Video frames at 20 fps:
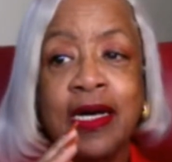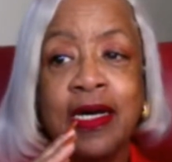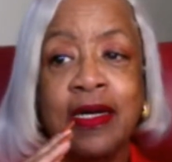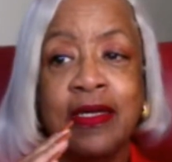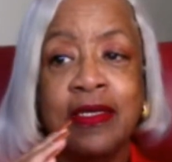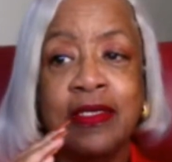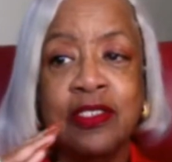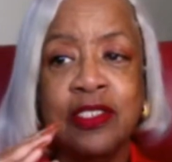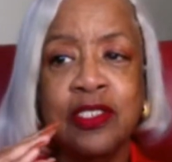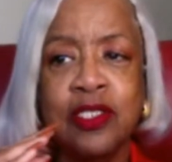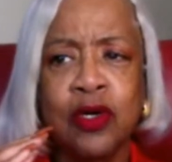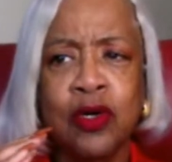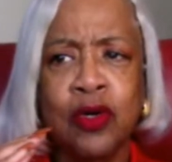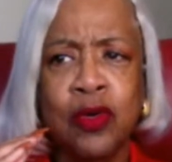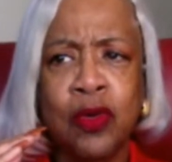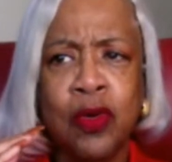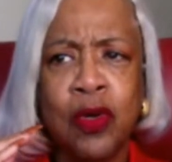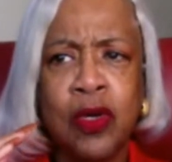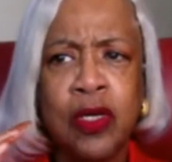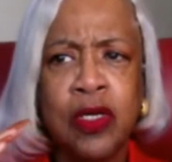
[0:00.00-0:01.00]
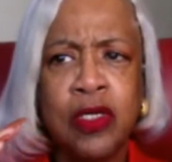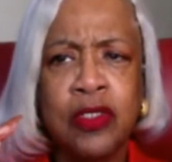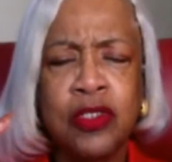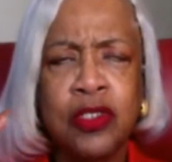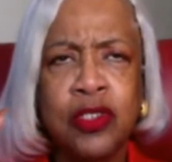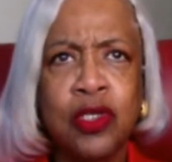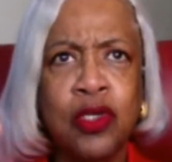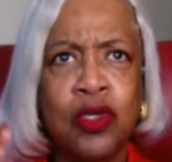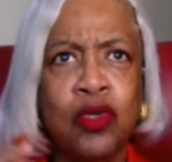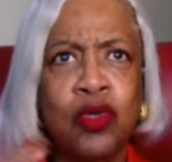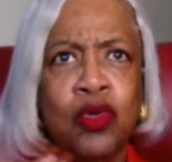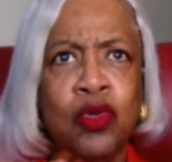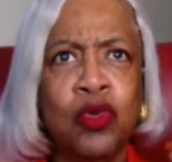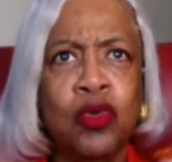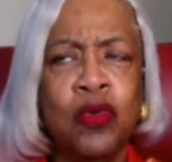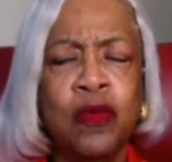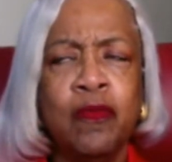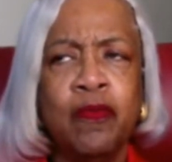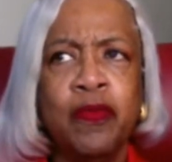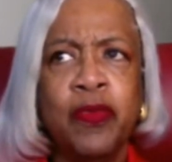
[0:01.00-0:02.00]
So to
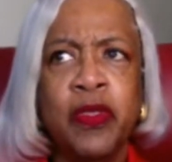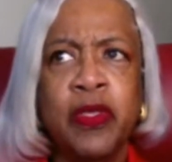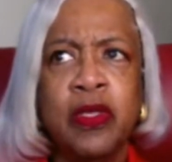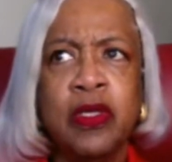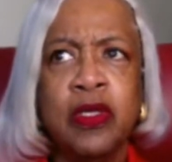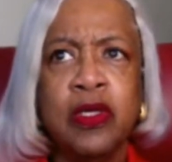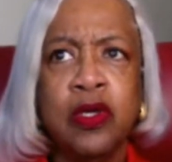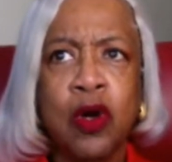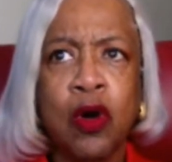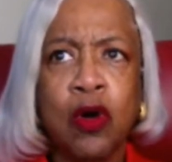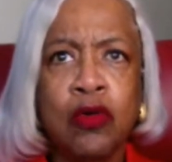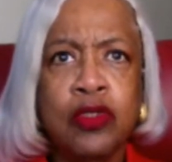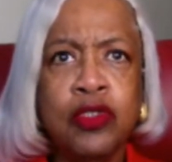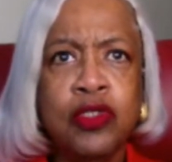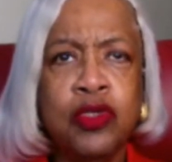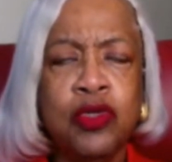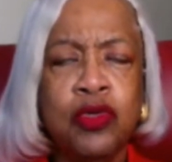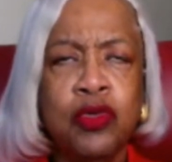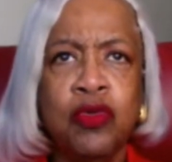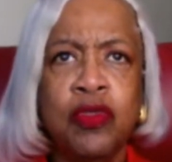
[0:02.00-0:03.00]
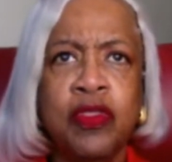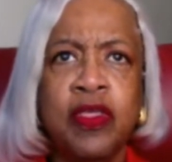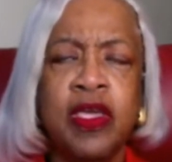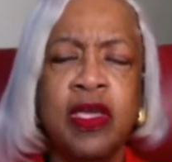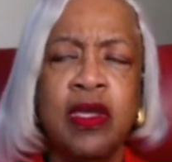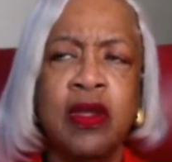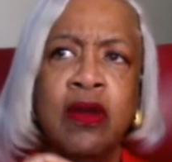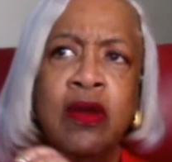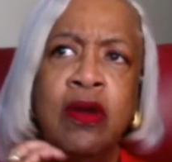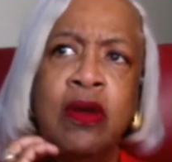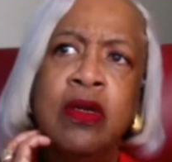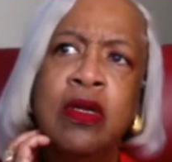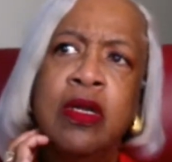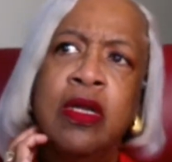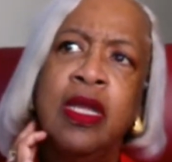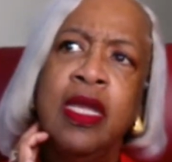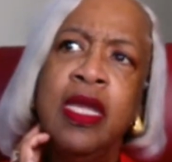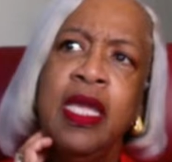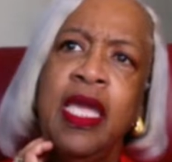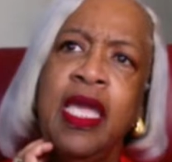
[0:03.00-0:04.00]
go to their
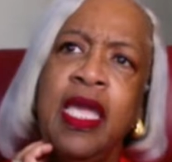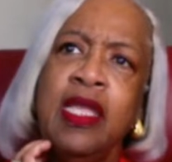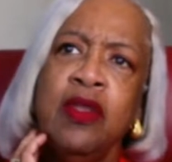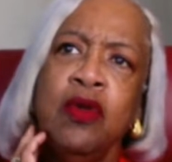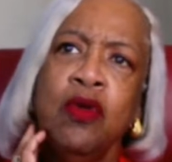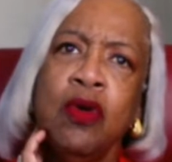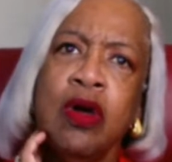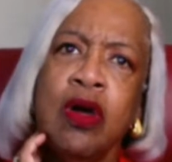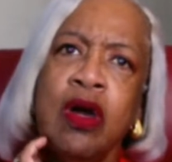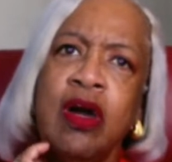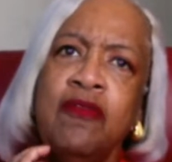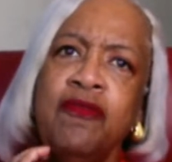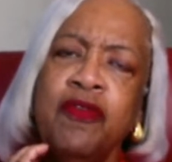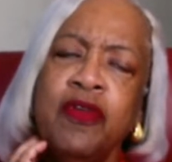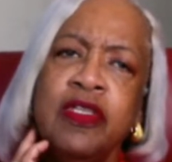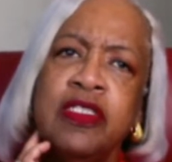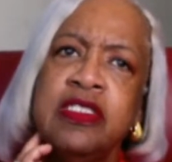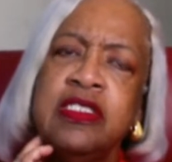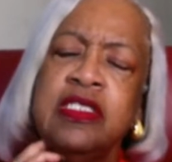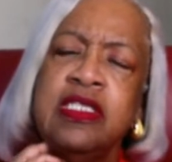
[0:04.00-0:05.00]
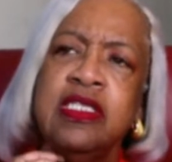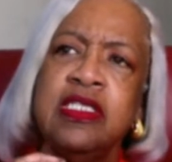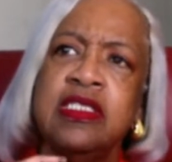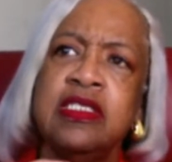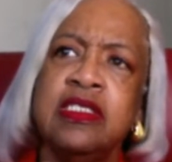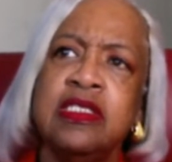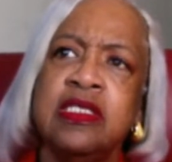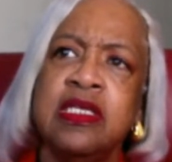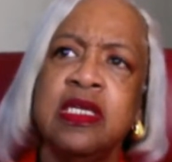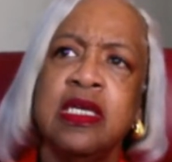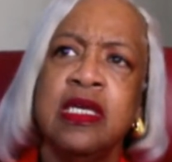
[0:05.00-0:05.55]
annual conferences,